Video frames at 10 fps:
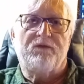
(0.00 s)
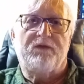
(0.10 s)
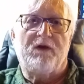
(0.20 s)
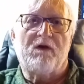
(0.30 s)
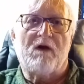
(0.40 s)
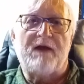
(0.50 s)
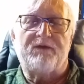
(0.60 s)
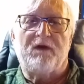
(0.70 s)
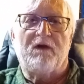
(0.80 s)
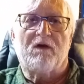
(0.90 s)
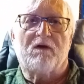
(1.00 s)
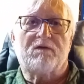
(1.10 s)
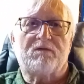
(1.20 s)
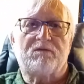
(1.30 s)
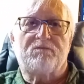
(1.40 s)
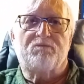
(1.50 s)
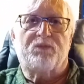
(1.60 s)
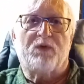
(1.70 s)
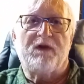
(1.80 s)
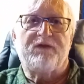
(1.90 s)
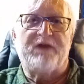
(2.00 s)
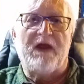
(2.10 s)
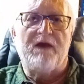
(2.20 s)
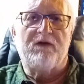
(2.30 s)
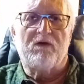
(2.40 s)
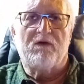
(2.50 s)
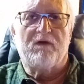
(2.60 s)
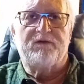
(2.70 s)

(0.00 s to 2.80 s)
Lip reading: they're out there pretty standard,